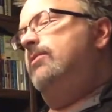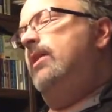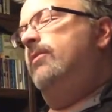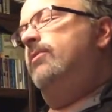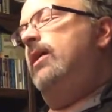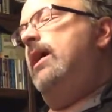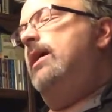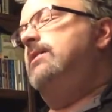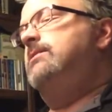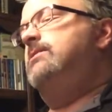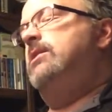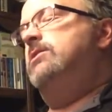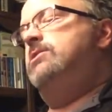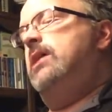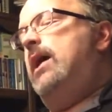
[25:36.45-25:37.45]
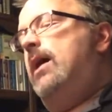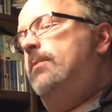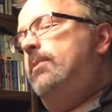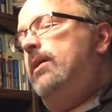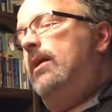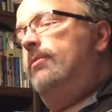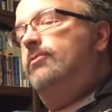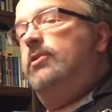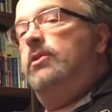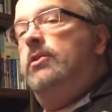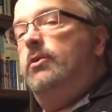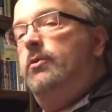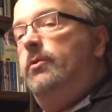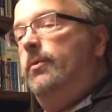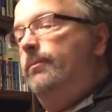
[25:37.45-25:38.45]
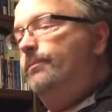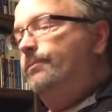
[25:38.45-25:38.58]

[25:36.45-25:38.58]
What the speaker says: never had such a happy afternoon."